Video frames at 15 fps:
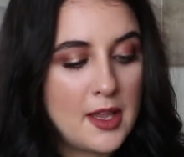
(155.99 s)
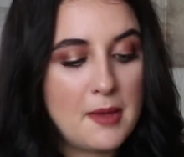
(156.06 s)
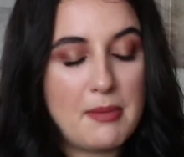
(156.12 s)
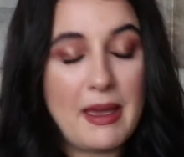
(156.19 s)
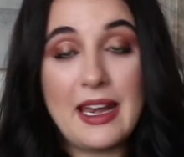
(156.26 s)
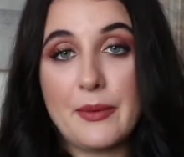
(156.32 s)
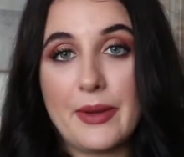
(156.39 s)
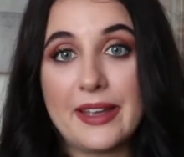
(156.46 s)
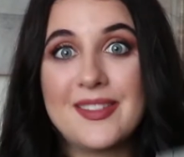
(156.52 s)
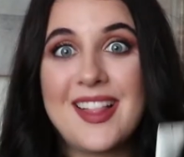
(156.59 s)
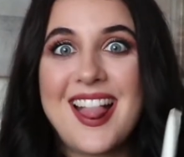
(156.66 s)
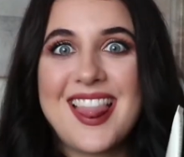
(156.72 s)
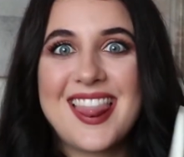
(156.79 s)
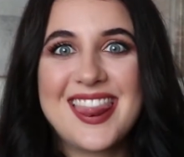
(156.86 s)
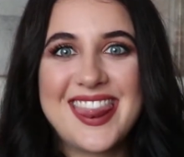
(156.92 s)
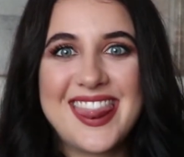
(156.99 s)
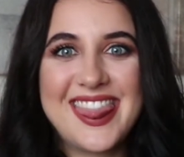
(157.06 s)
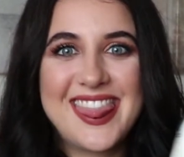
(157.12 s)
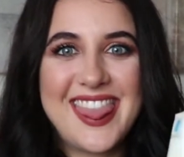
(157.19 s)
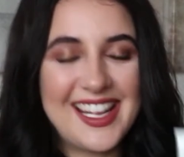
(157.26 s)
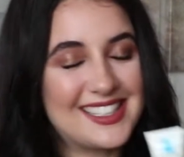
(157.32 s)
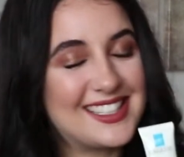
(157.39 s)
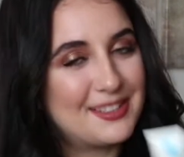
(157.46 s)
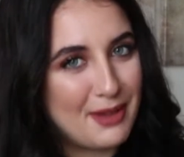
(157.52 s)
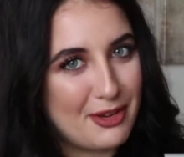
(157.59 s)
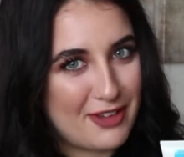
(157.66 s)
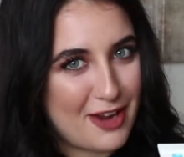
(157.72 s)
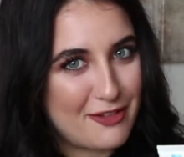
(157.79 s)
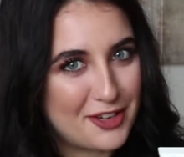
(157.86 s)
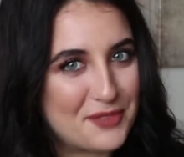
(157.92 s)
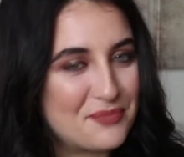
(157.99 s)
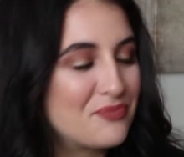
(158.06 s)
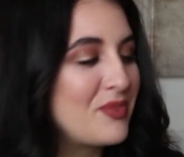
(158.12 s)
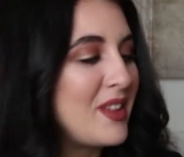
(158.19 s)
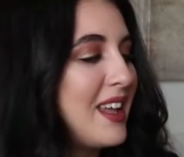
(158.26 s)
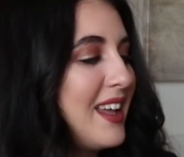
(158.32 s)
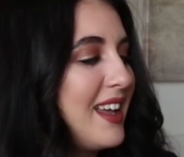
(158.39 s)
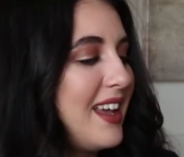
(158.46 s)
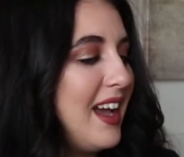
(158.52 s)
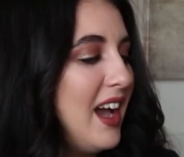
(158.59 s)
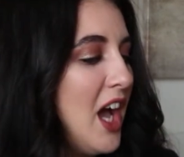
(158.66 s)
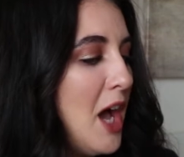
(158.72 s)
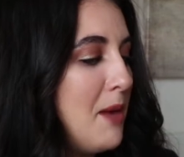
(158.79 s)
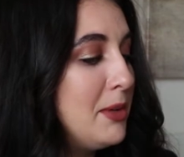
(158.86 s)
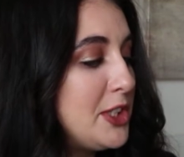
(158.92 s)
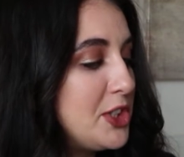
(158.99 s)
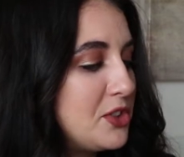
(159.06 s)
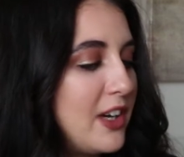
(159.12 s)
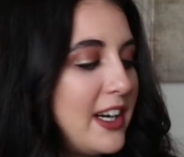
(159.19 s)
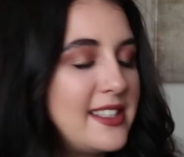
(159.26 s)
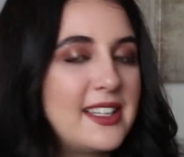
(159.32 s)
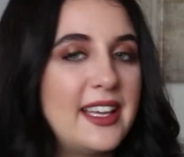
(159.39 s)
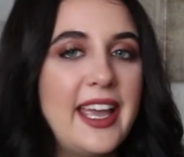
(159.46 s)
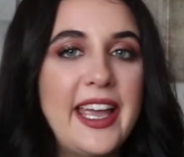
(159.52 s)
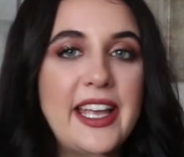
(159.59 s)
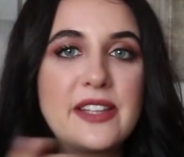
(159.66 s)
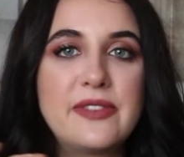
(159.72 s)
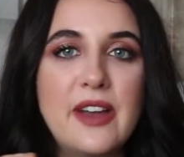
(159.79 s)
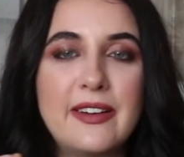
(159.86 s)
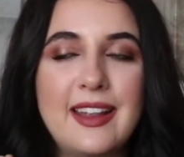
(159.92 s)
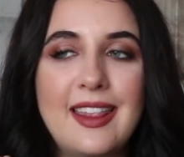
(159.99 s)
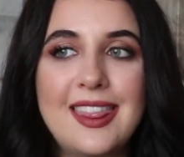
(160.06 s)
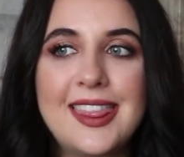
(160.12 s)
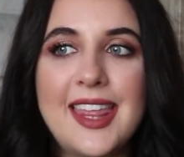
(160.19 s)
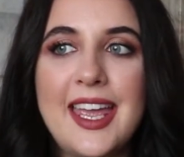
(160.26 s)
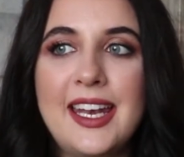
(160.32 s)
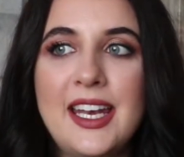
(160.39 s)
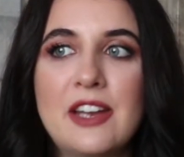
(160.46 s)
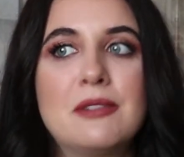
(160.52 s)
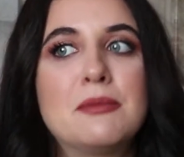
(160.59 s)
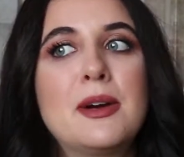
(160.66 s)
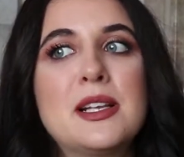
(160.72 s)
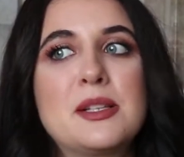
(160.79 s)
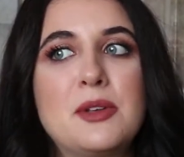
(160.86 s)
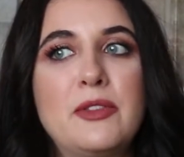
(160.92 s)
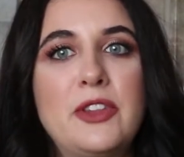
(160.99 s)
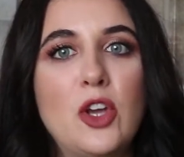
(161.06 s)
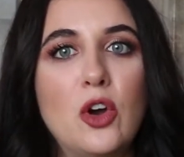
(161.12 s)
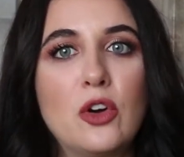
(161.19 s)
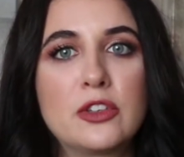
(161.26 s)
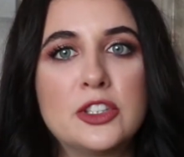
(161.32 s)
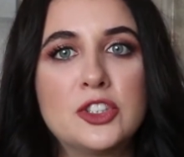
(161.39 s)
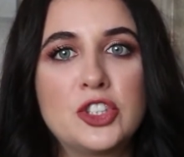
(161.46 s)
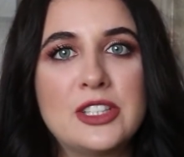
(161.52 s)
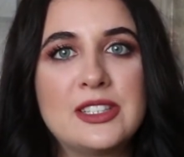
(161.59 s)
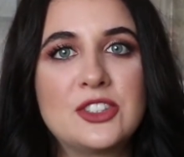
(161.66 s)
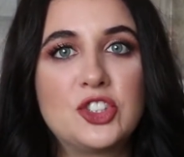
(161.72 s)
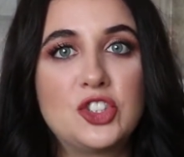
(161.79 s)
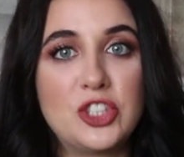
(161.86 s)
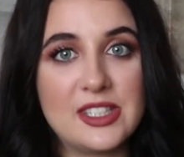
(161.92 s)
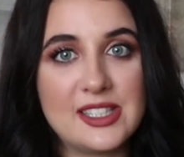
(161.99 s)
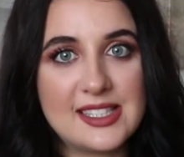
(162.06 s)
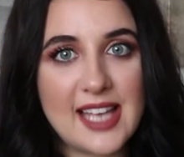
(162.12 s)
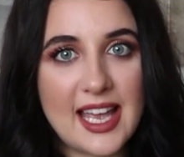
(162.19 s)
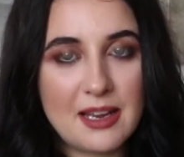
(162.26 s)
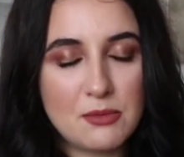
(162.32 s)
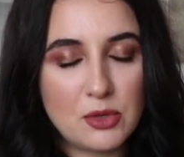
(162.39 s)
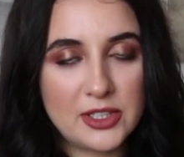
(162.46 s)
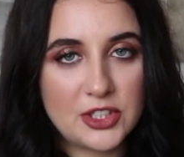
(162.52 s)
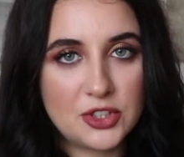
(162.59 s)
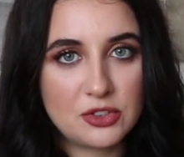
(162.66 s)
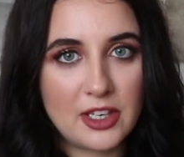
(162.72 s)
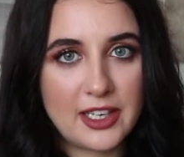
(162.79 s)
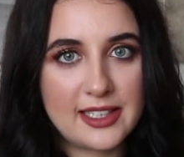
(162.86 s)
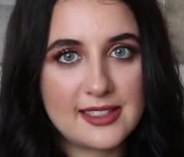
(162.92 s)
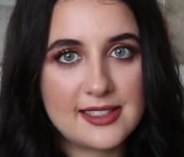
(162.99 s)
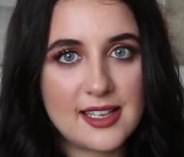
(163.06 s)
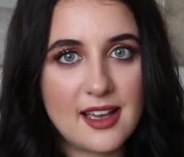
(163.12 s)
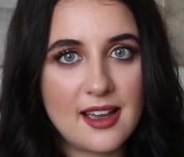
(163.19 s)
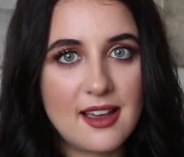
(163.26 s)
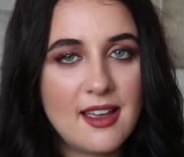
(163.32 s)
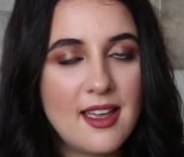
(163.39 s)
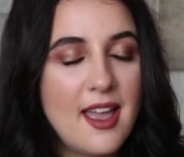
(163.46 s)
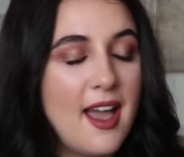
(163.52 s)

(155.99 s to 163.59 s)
But anyway, this is my favourite moisturiser. It is very thin. It reminds me of the Origins Ginseng moisturiser.